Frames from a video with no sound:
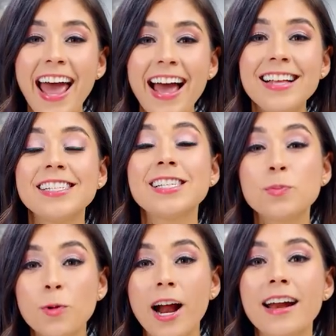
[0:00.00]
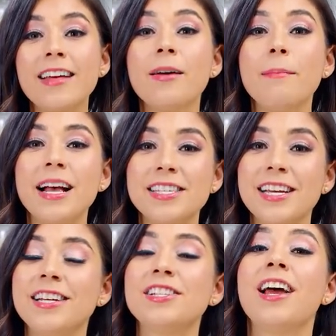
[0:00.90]
and to spread the
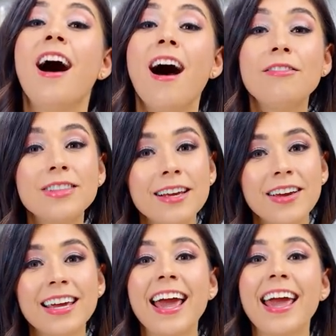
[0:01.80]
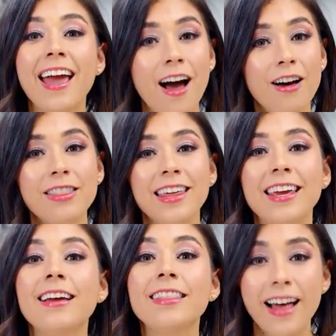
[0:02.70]
message of living a
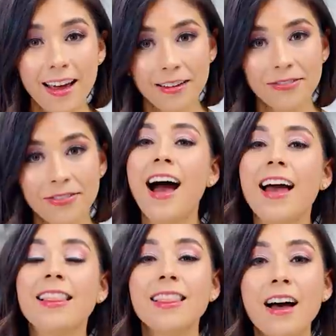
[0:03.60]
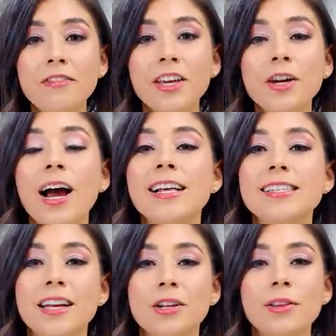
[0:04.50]
healthy life. I love you. I
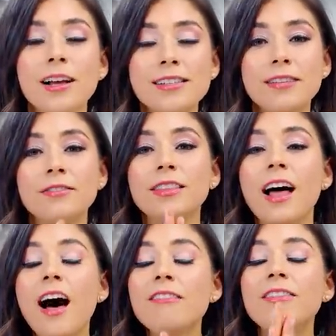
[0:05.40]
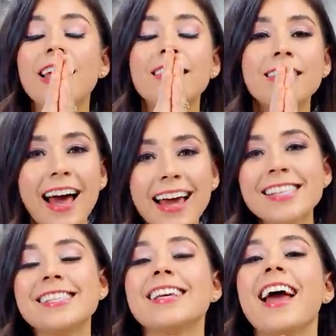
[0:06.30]
send you lots of love and
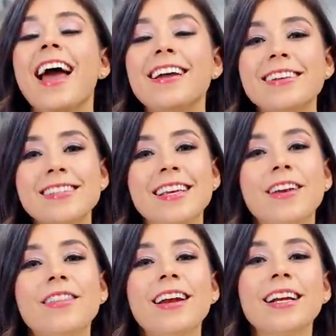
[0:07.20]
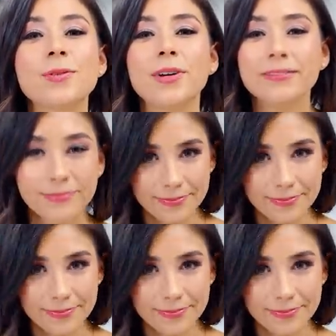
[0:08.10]
light, and I'll see you in the next one.